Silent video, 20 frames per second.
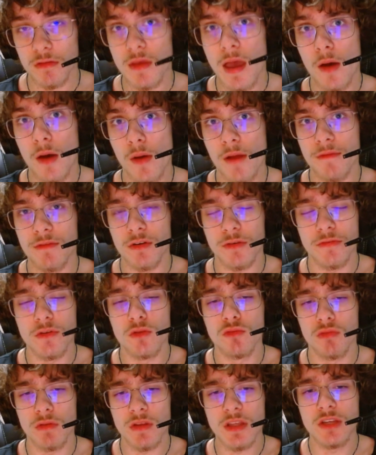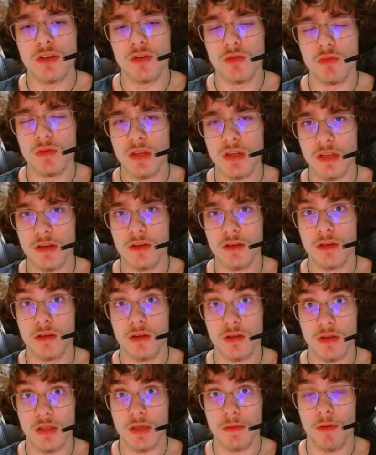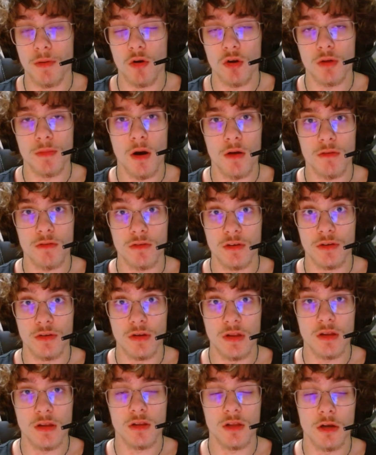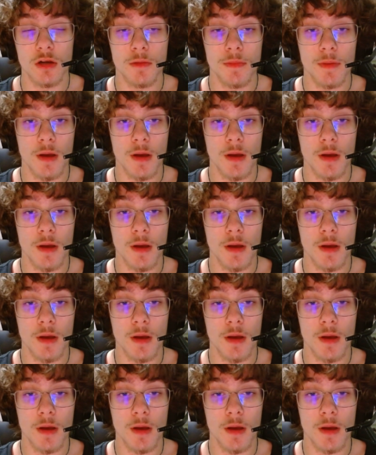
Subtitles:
However, if you really do need to delete Pokeballs or you need to clear up